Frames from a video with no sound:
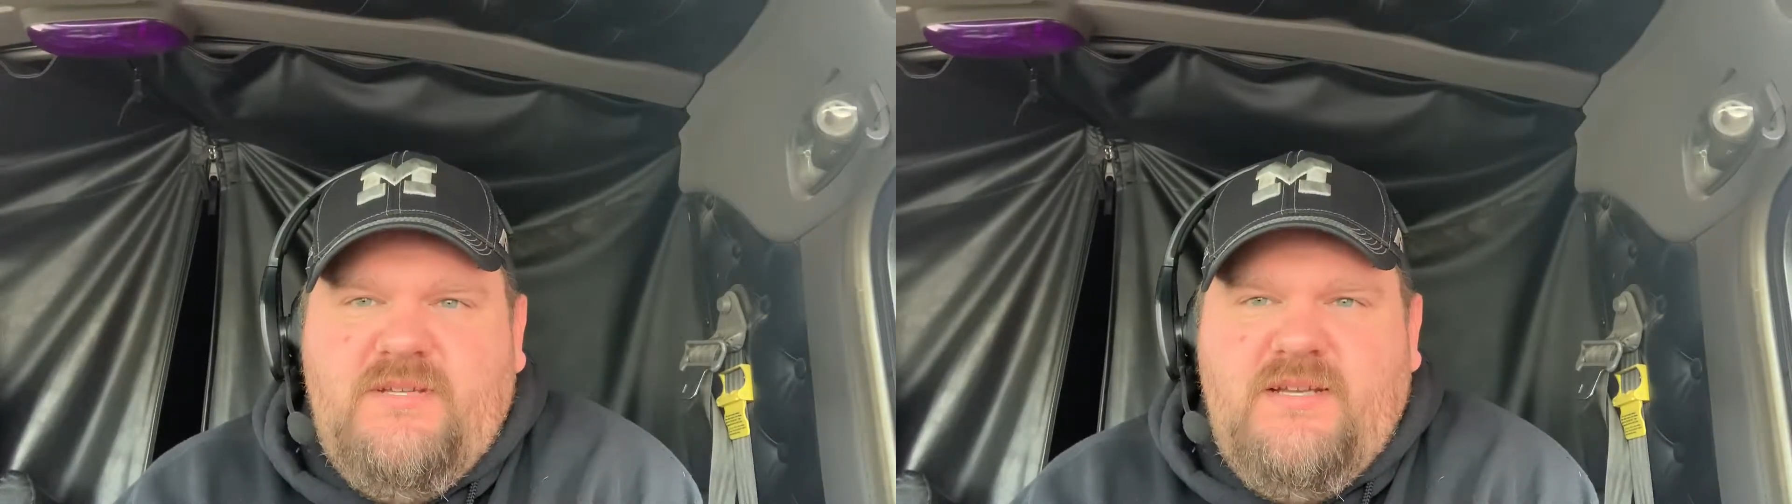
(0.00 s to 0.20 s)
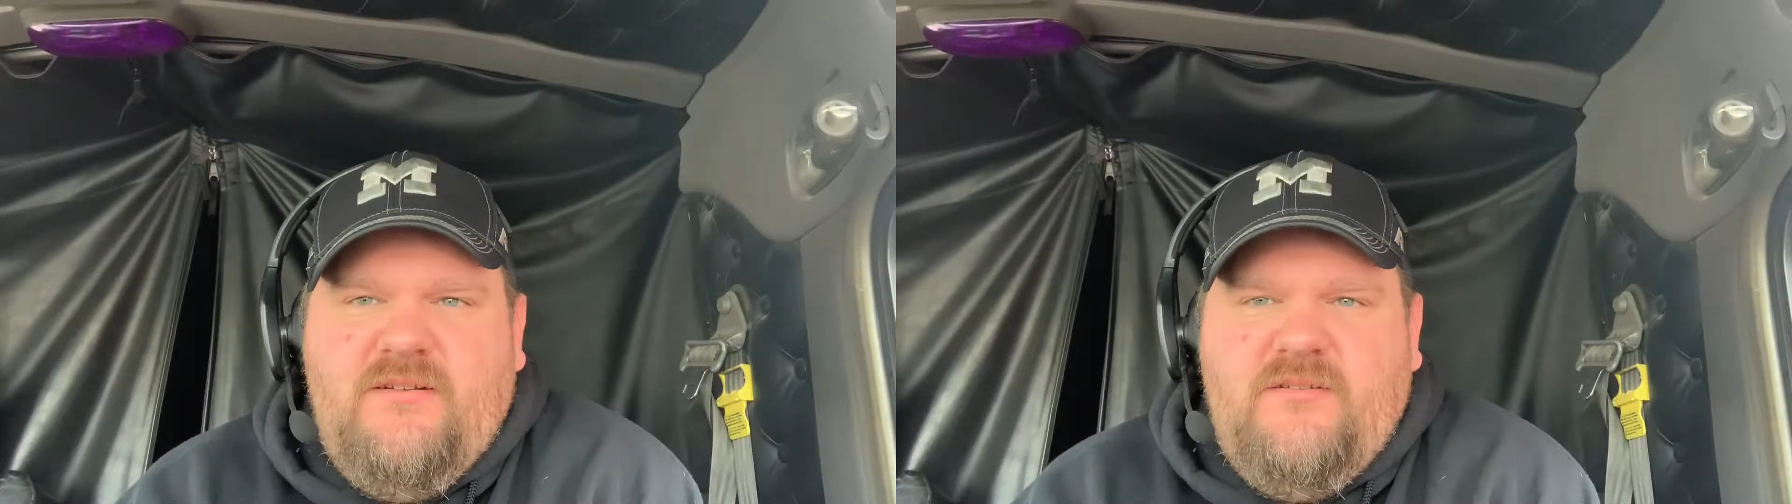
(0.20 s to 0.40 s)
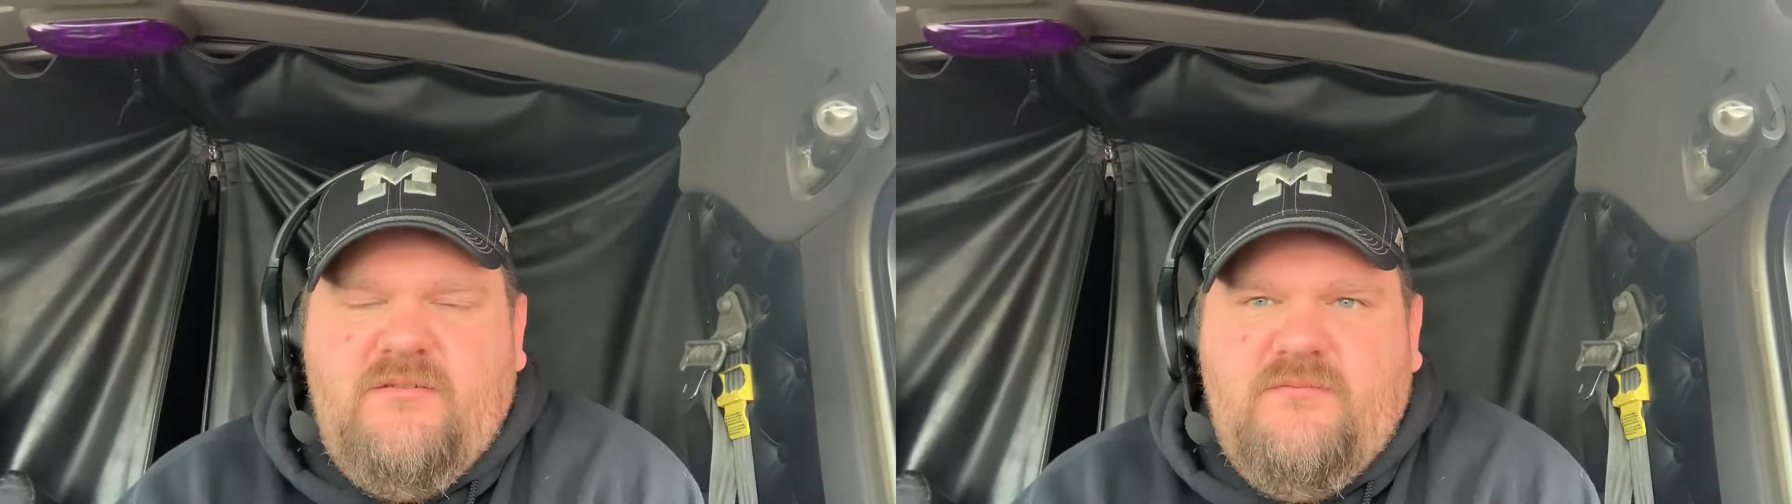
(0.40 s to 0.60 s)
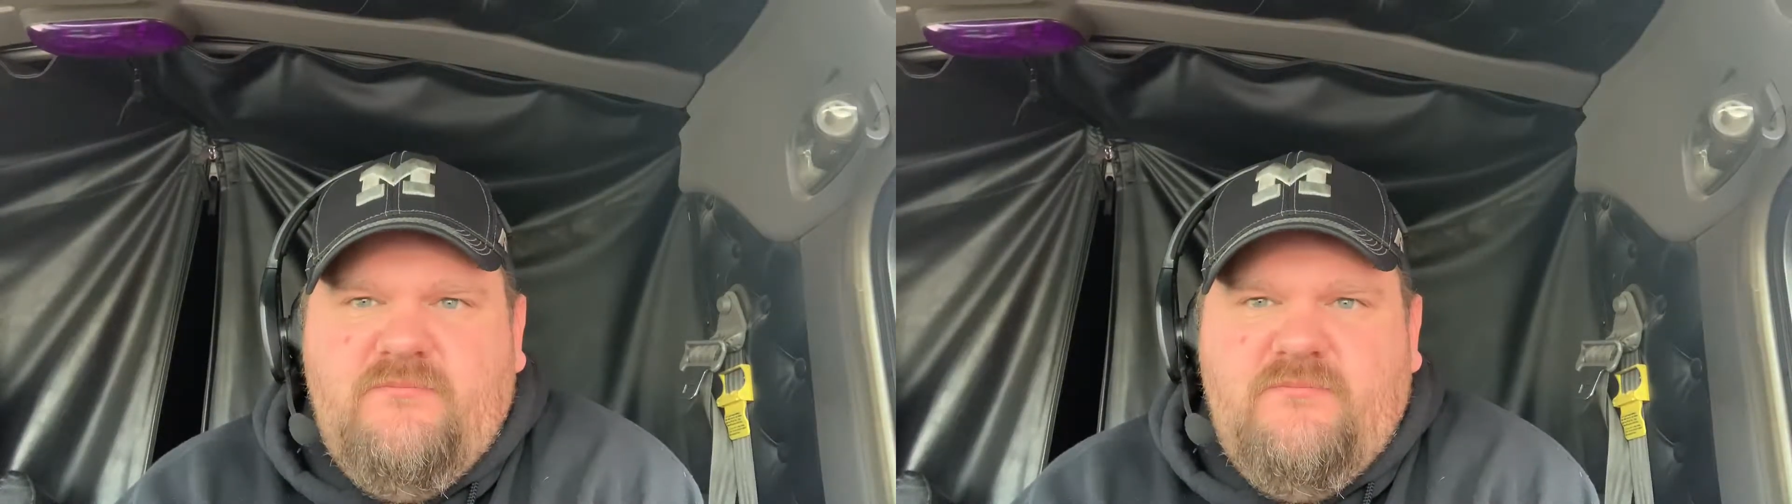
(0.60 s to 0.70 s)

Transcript: I don't